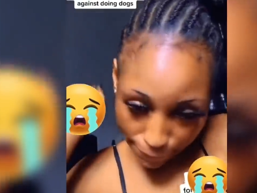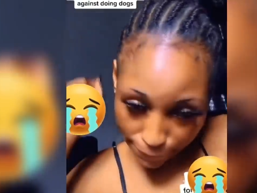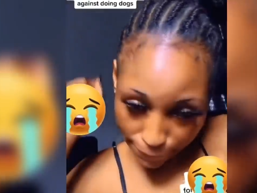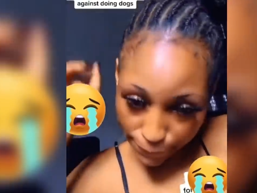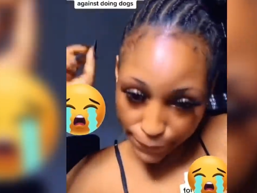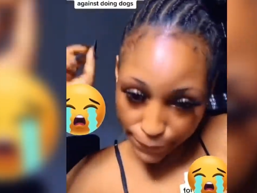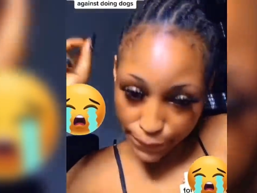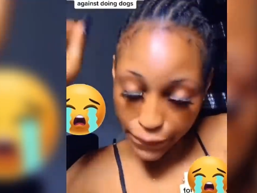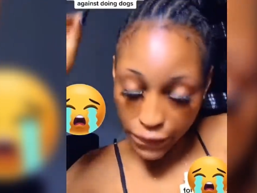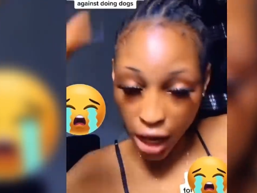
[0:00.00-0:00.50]

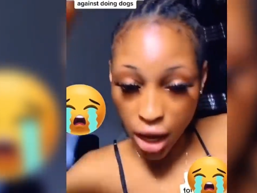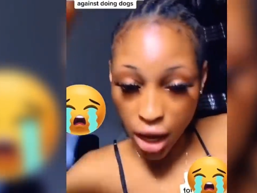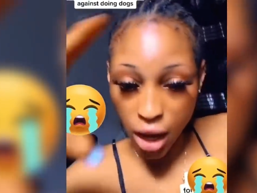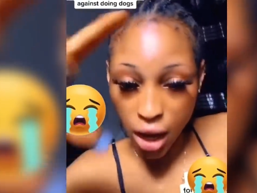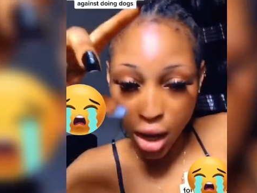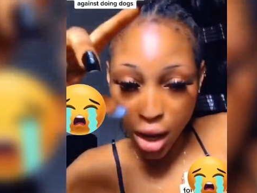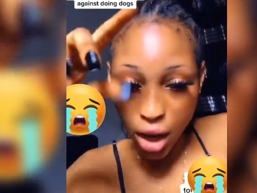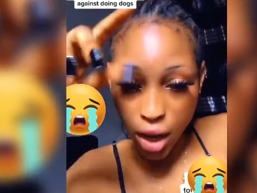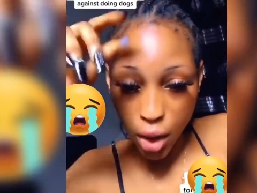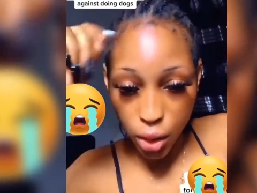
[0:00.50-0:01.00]
online,
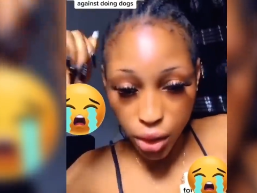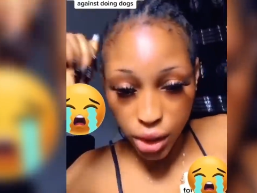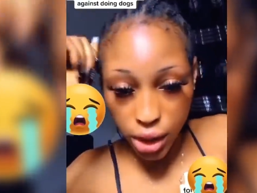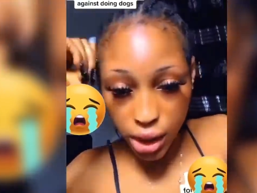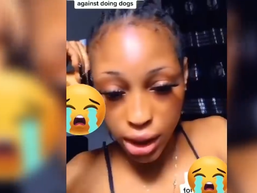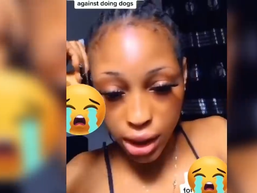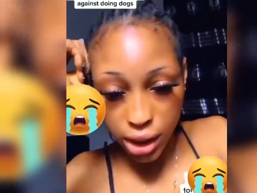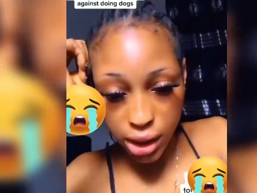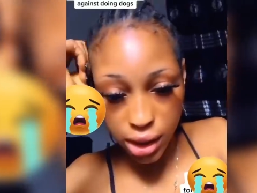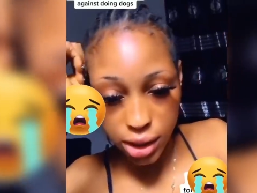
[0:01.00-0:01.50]

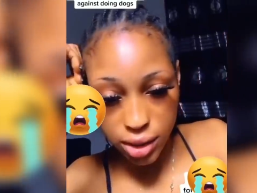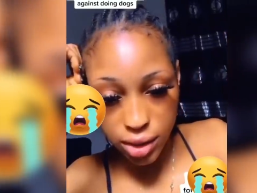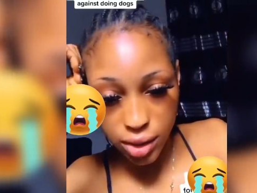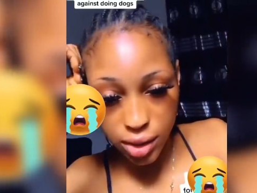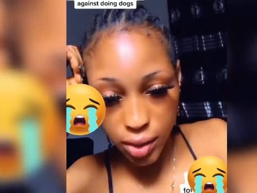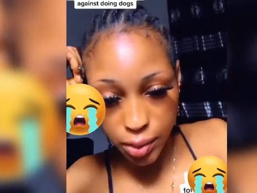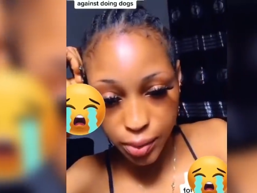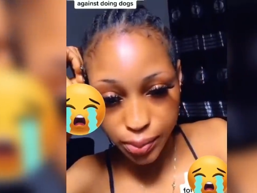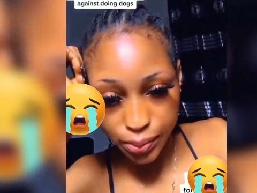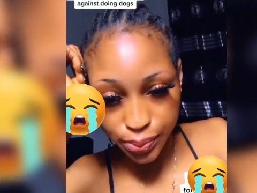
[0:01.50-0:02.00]
said she
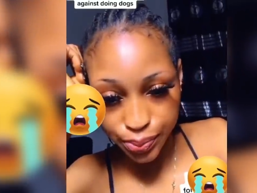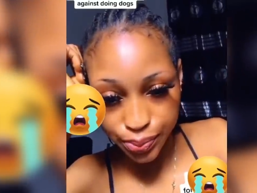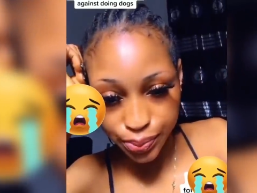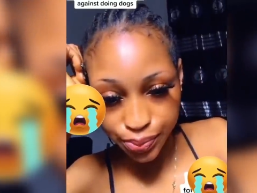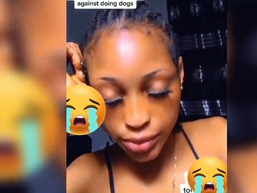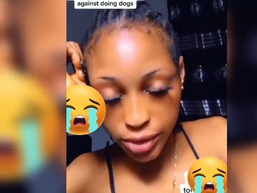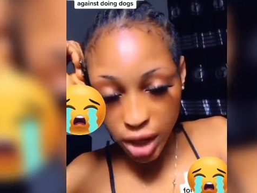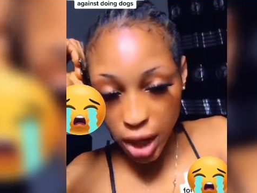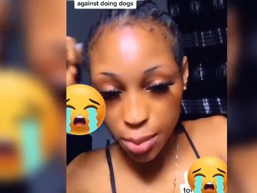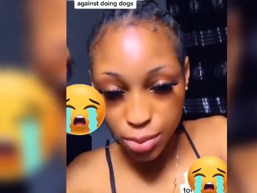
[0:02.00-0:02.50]
was
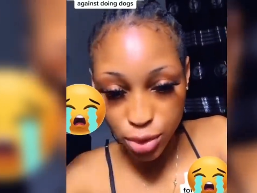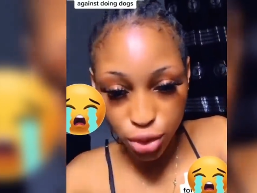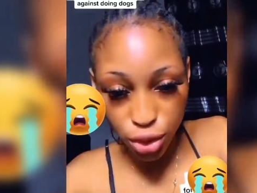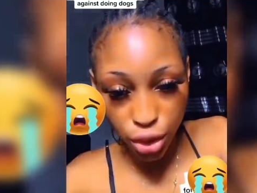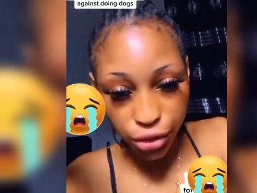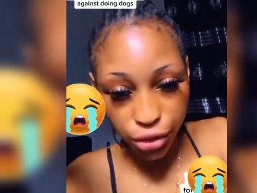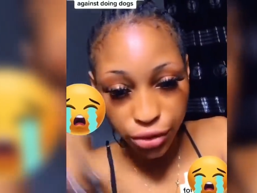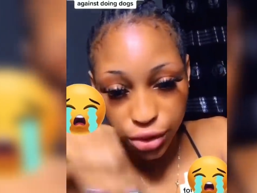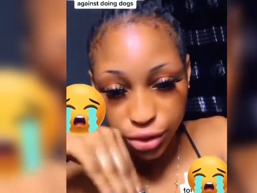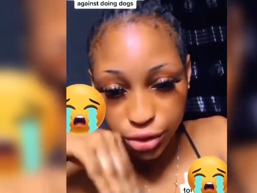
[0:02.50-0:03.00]
only
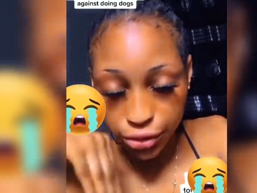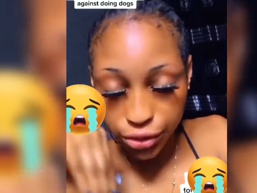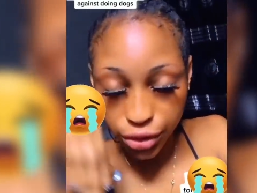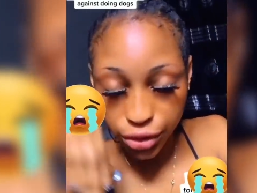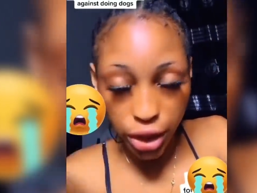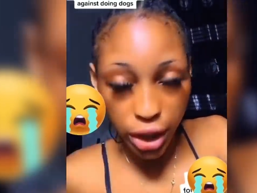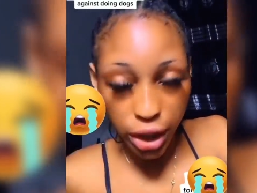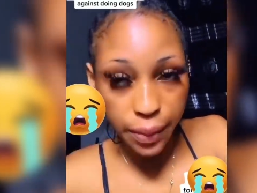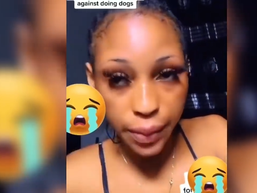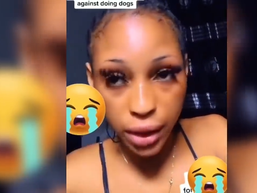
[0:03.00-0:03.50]

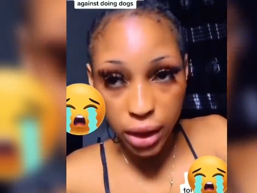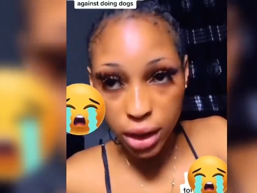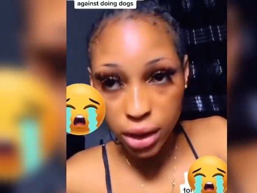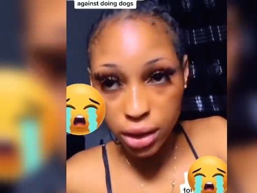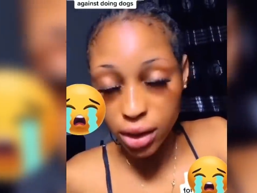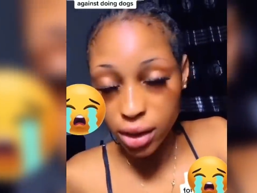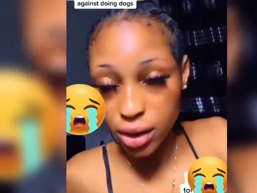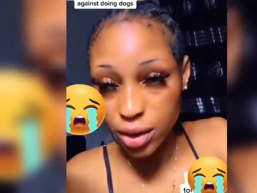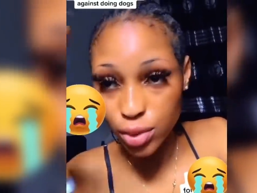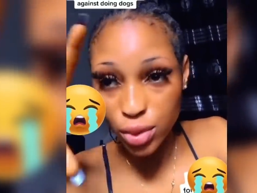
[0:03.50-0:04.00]
chasing
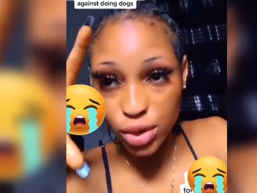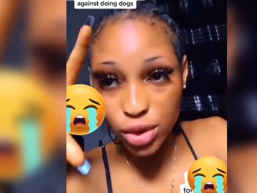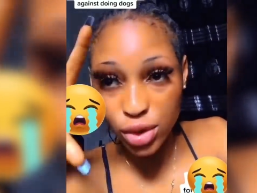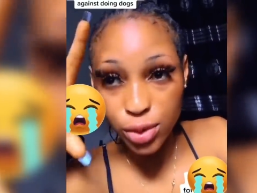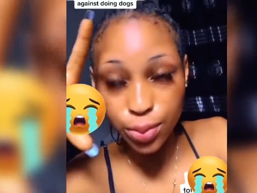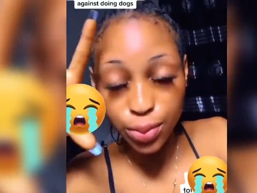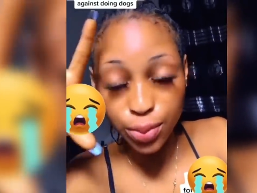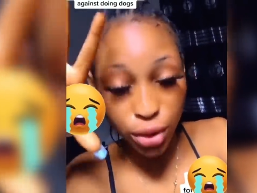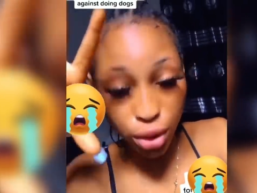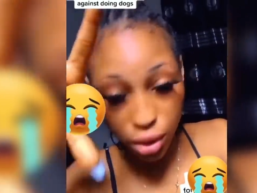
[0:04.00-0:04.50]
clout.
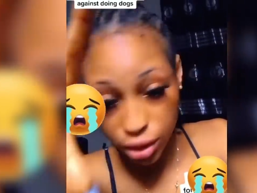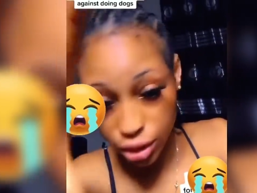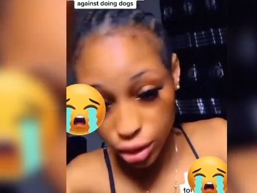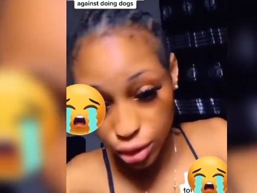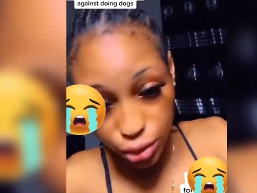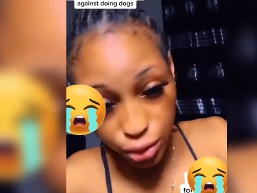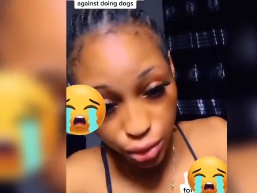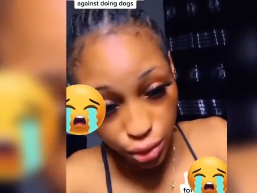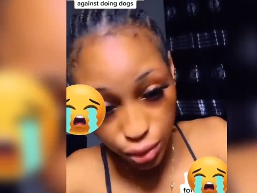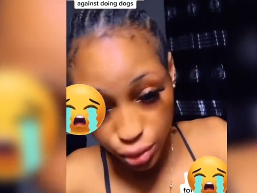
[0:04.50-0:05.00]

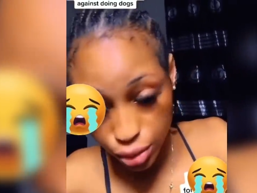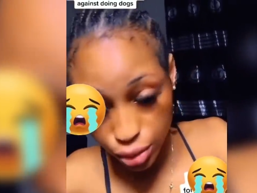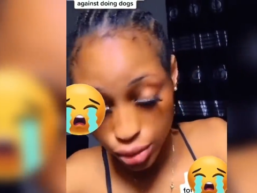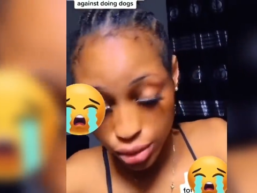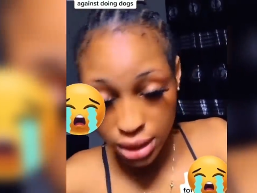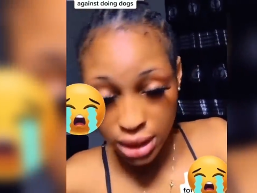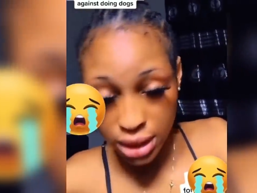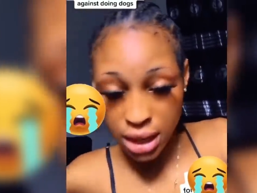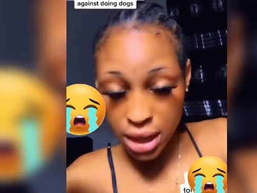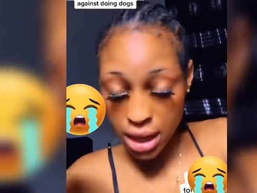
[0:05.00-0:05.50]
According to
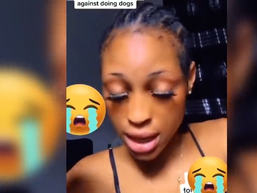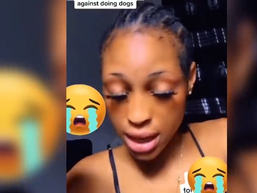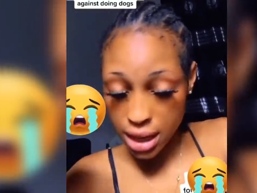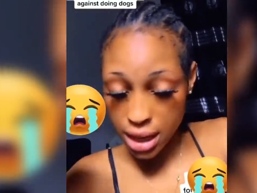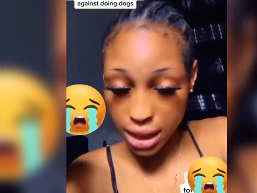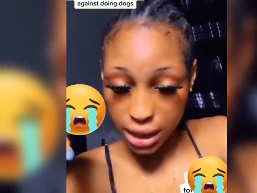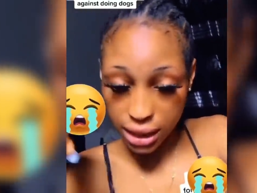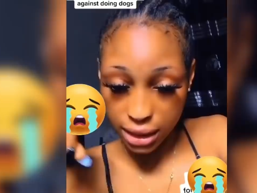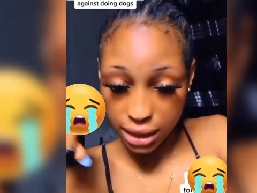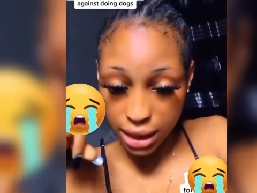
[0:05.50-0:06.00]
her,
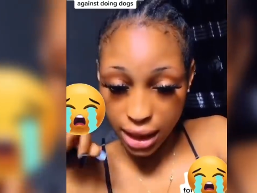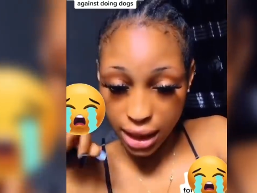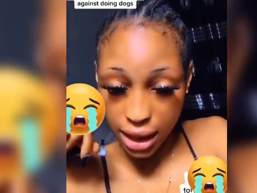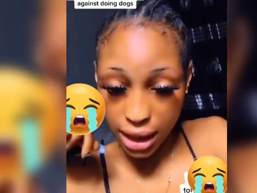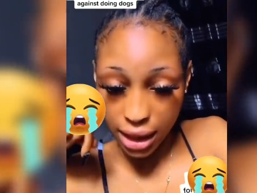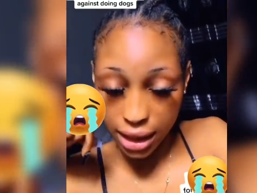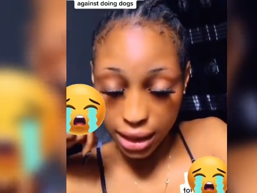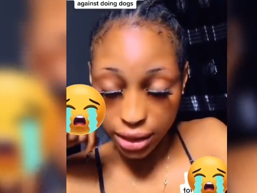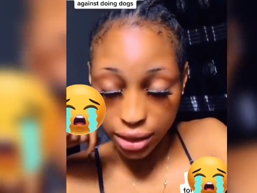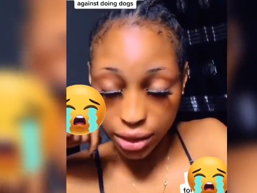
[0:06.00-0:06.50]
she
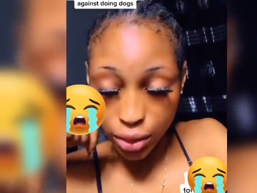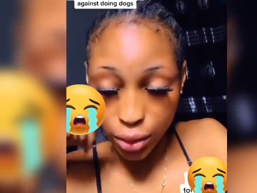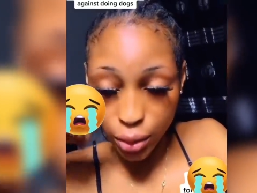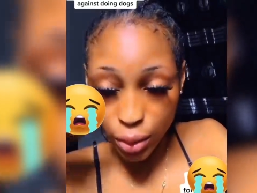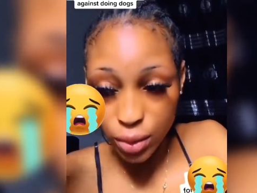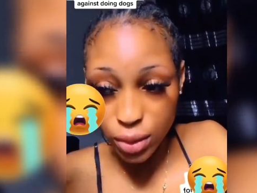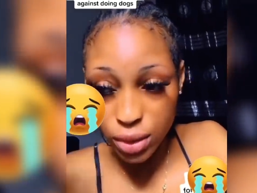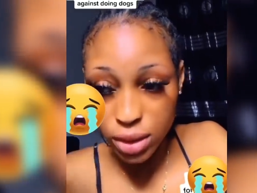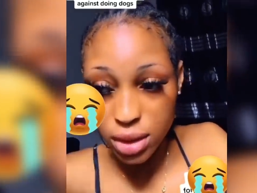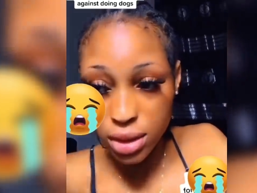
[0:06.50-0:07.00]
did not
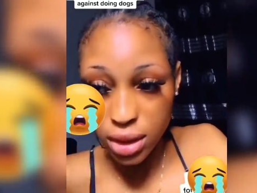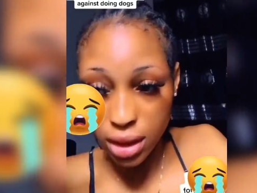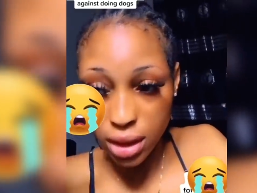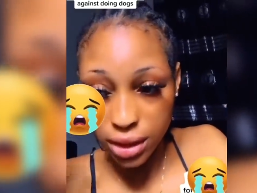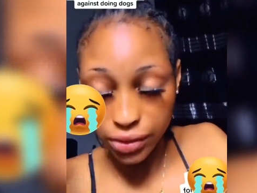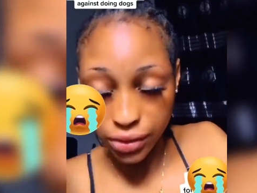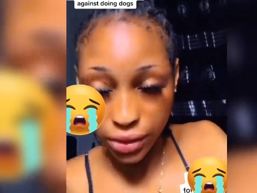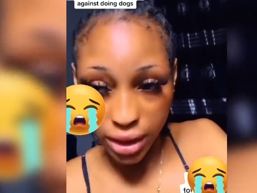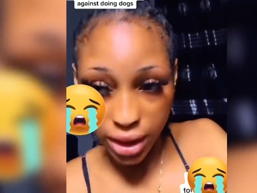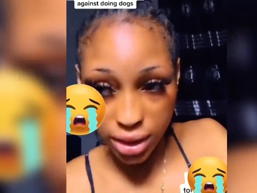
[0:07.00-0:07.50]
sleep
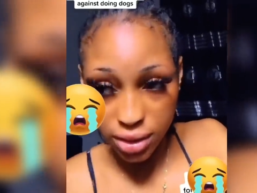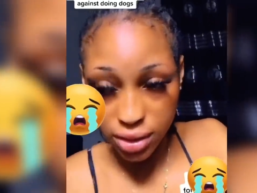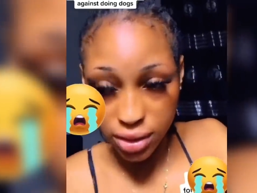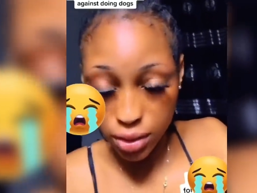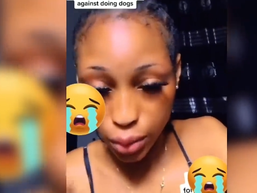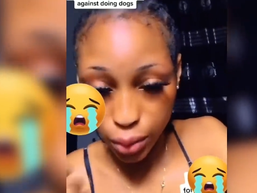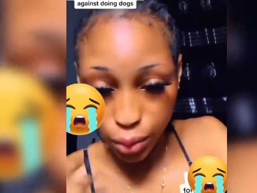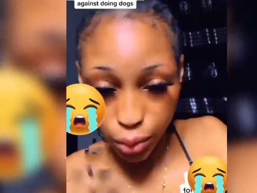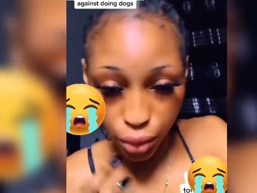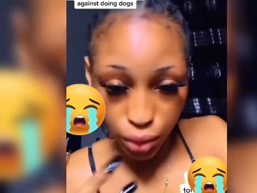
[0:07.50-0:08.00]
with the
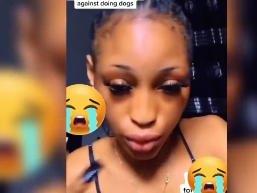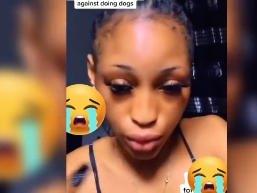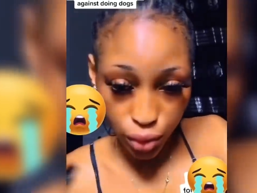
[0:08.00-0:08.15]
dog.